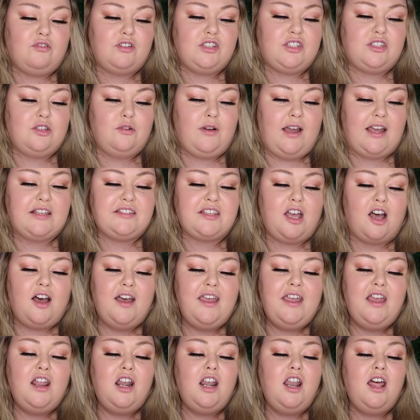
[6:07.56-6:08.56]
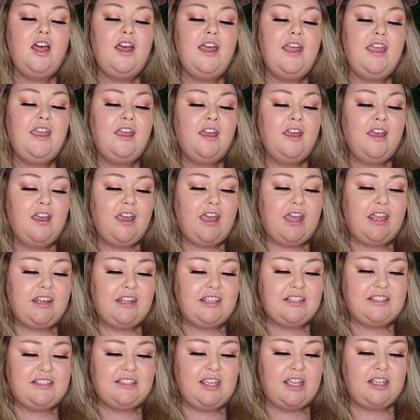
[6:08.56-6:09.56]
crystal has iolite, and
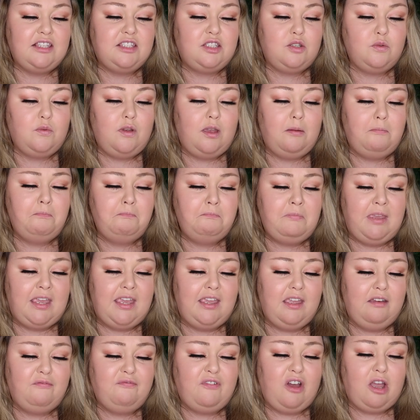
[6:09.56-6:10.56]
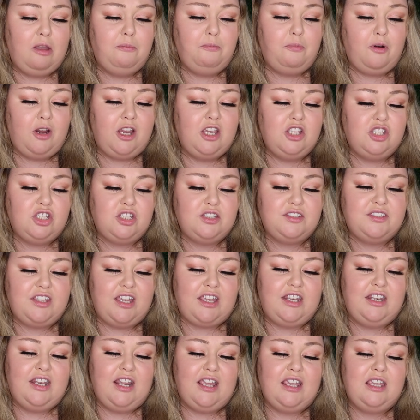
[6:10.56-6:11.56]
it's said to emit vibrations
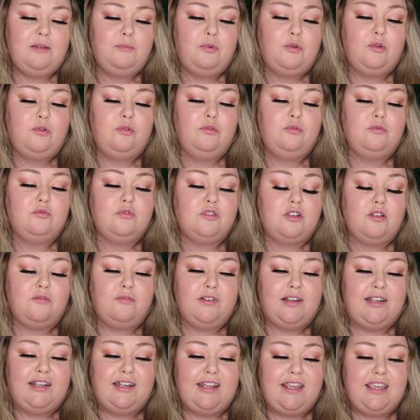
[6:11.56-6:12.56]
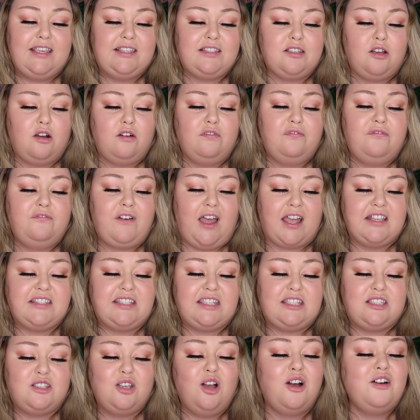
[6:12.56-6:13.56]
that enable the release of
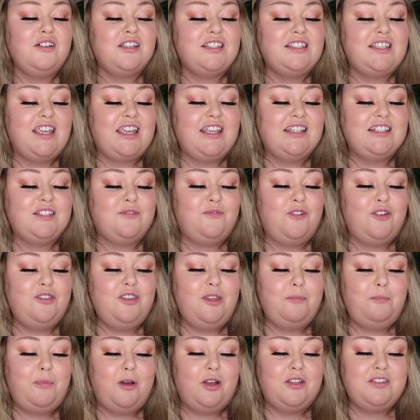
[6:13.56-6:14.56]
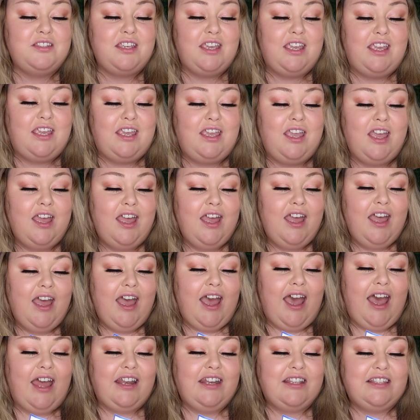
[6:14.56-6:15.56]
fatty toxins from the body
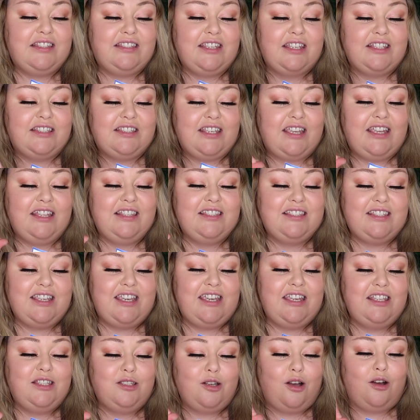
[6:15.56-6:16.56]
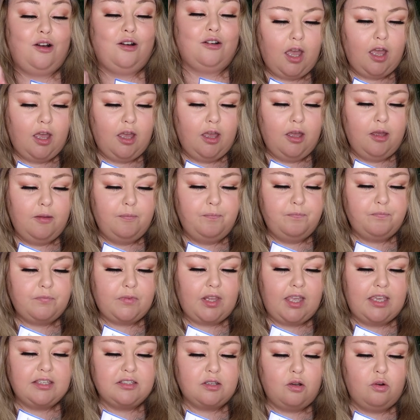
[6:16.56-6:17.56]
and assist in detox.
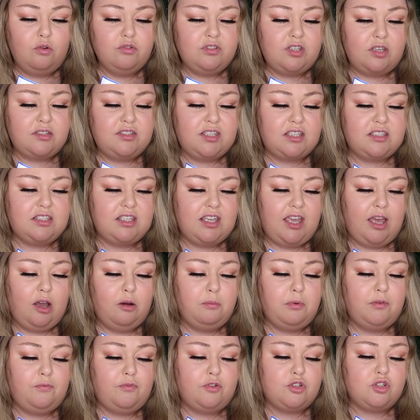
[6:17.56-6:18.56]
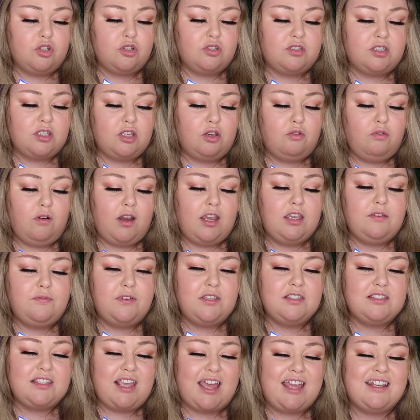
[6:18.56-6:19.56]
It's also said to help with reducing
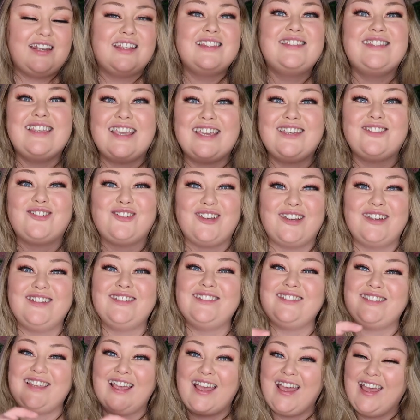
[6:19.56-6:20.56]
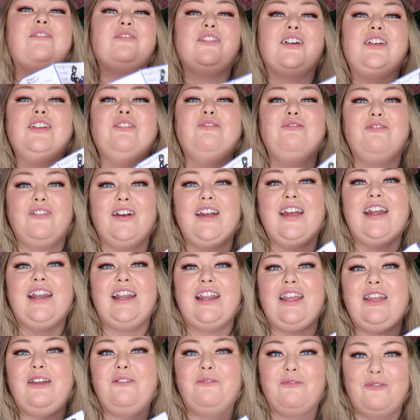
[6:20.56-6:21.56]
cravings and addictions. I'm gonna
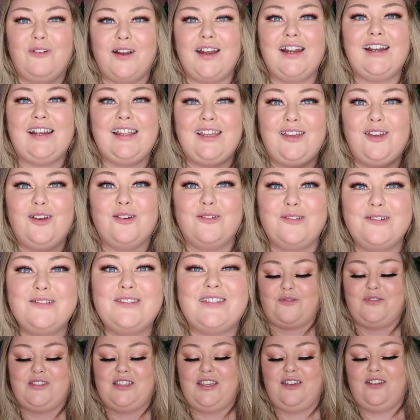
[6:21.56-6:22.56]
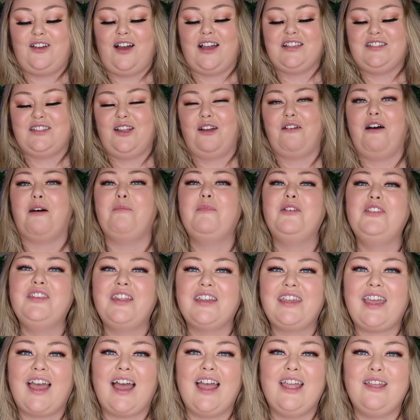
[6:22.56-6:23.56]
really use, obviously you guys know I'm on
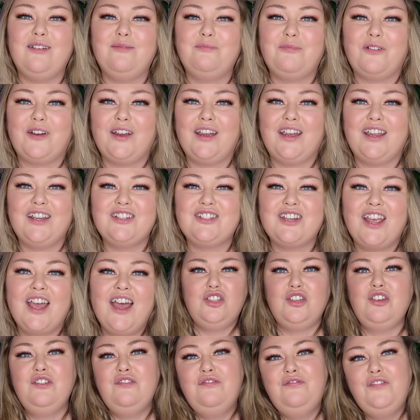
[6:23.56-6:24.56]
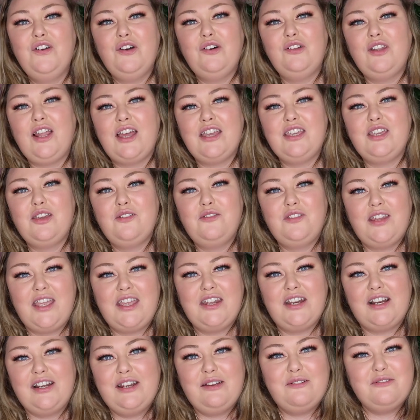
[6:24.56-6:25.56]
the Cambridge. Do you feel like you
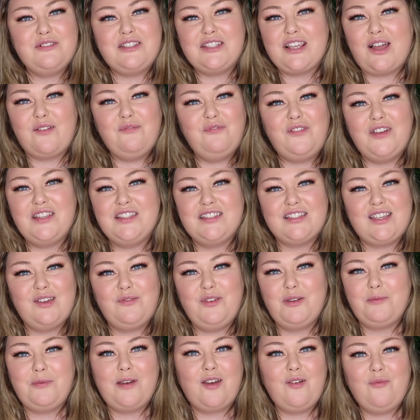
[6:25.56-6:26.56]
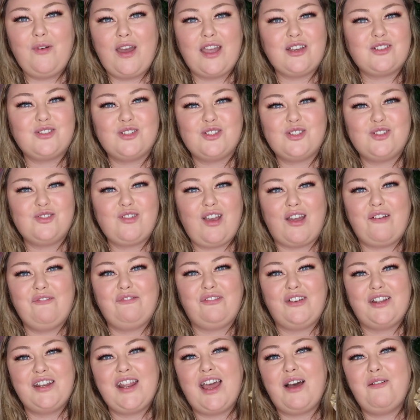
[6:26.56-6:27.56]
need a little something to give you a bit of extra
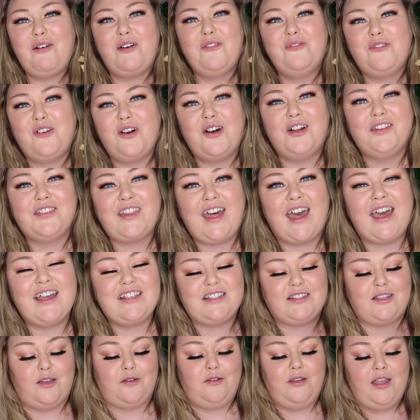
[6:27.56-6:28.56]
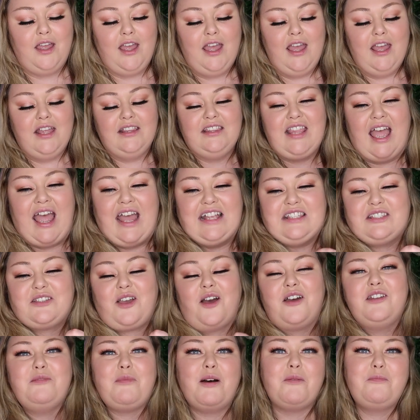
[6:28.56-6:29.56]
strength? And now I've got that, so that's
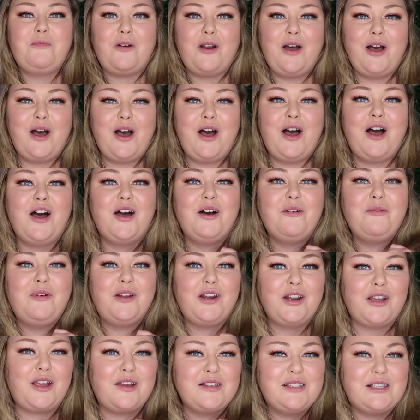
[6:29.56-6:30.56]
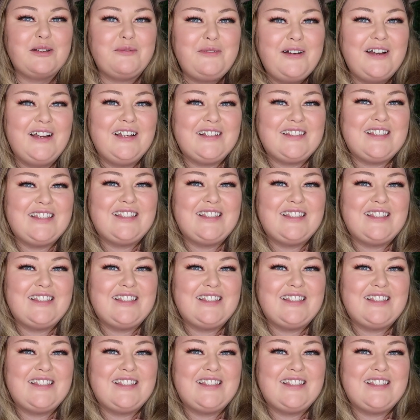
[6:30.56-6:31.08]
going to my bra when I go to work